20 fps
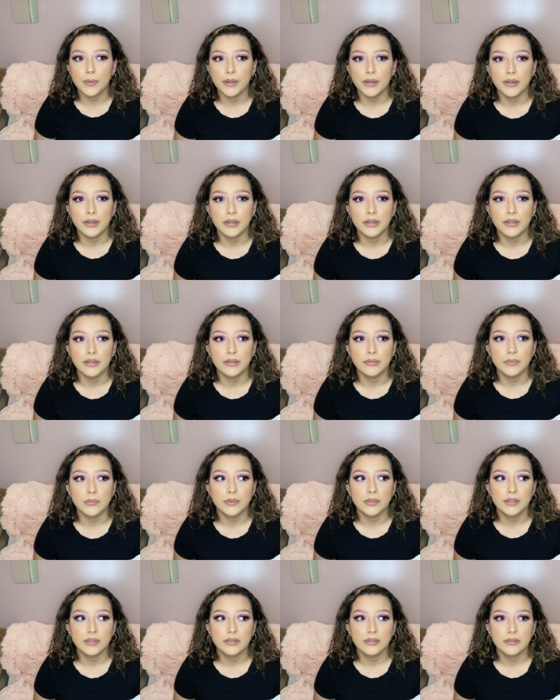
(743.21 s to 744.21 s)
Um,
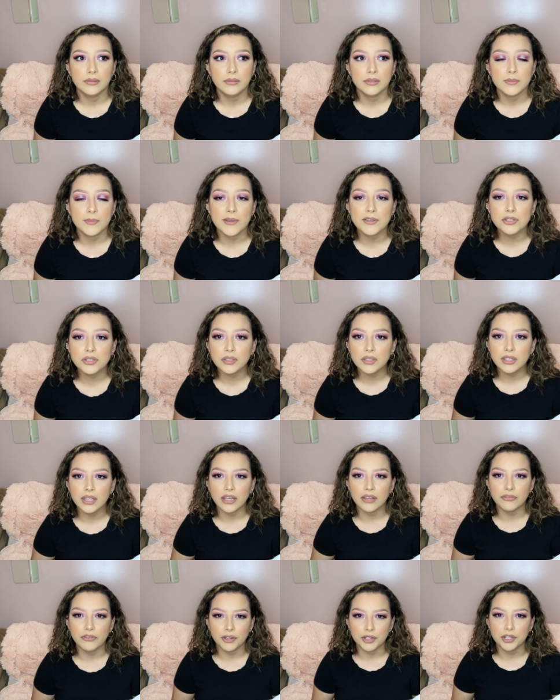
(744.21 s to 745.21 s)
especially
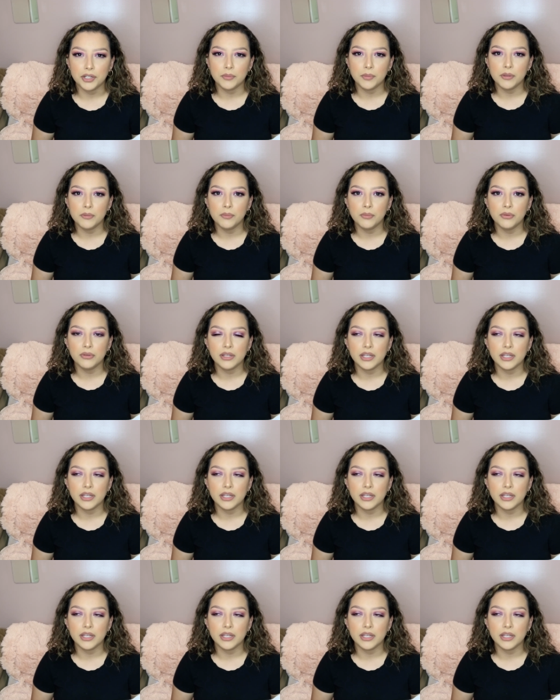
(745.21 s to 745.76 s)
like funnier people.